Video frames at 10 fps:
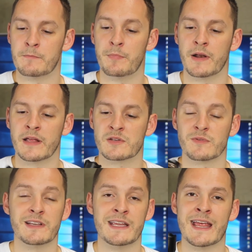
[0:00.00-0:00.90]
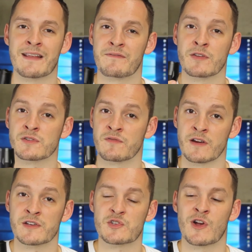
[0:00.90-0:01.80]
but it's really neat and it feels
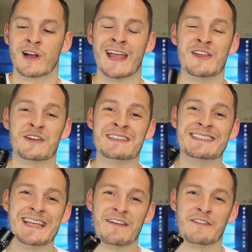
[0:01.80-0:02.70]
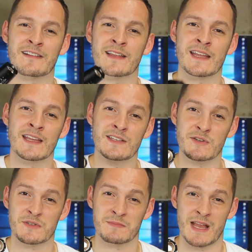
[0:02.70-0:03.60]
very strong, and you can definitely
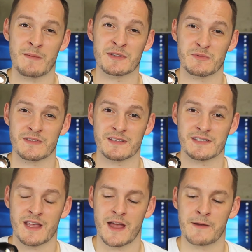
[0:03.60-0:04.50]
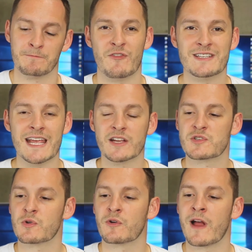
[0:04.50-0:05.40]
do some damage with this guy. If we take a
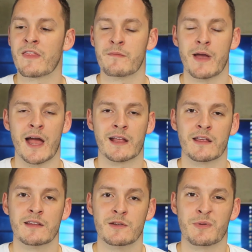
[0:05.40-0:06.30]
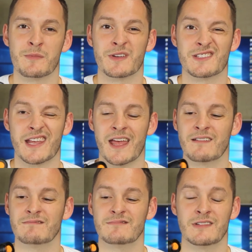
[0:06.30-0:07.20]
tour around the back, you pretty much
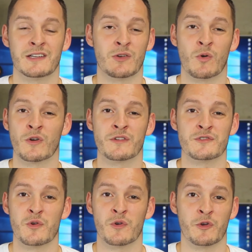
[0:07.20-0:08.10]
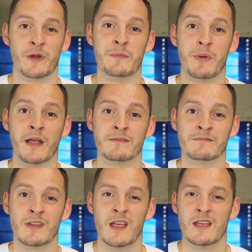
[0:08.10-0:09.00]
get an orange or green
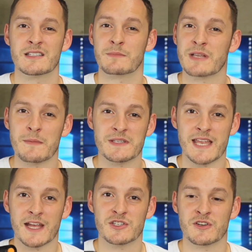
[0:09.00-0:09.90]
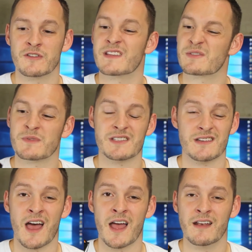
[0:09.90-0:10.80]
button, sometimes textured. This one's
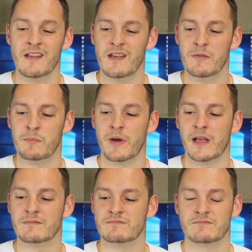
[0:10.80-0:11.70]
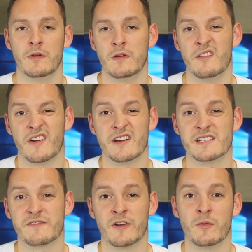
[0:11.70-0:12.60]
not, but it
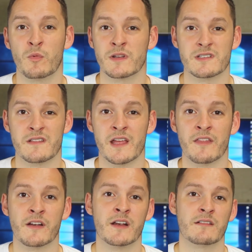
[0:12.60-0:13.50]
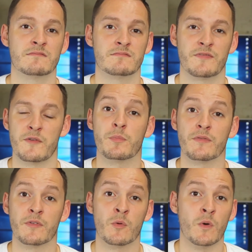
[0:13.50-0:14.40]
varies from one to the other. If you
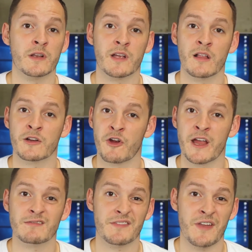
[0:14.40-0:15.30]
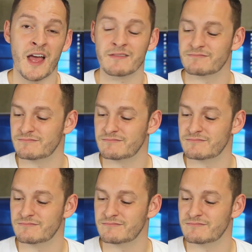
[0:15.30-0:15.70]
prefer one color, great. If not,